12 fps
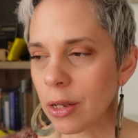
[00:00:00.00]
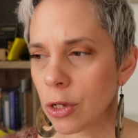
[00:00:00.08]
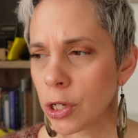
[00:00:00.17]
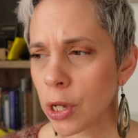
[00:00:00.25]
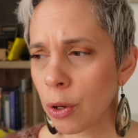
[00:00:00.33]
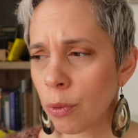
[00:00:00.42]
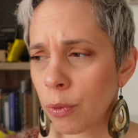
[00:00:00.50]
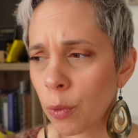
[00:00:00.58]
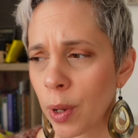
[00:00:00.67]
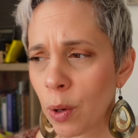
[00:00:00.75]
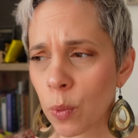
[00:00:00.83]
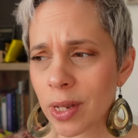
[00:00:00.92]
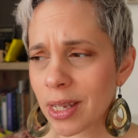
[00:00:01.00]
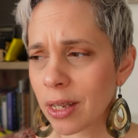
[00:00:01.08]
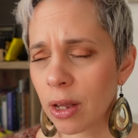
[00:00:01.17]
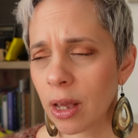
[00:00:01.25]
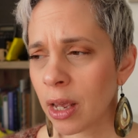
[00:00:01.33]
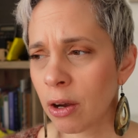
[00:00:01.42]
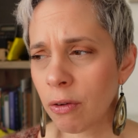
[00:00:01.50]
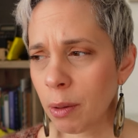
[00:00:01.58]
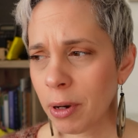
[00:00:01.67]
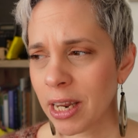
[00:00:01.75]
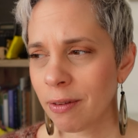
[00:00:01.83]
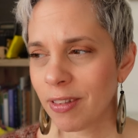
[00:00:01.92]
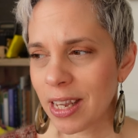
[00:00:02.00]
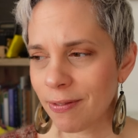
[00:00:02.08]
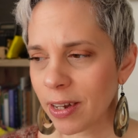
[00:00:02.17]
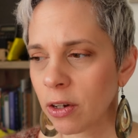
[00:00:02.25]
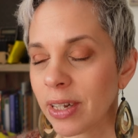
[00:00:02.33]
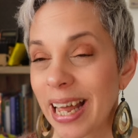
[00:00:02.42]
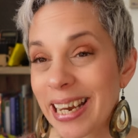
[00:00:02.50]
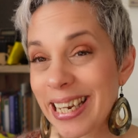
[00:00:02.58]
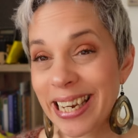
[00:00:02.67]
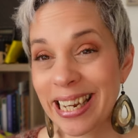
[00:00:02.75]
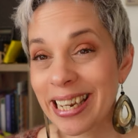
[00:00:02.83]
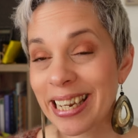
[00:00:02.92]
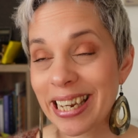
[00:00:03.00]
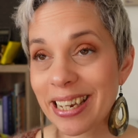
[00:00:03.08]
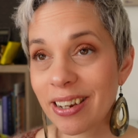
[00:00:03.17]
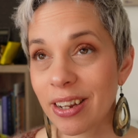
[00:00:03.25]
So the week was incredibly difficult. I think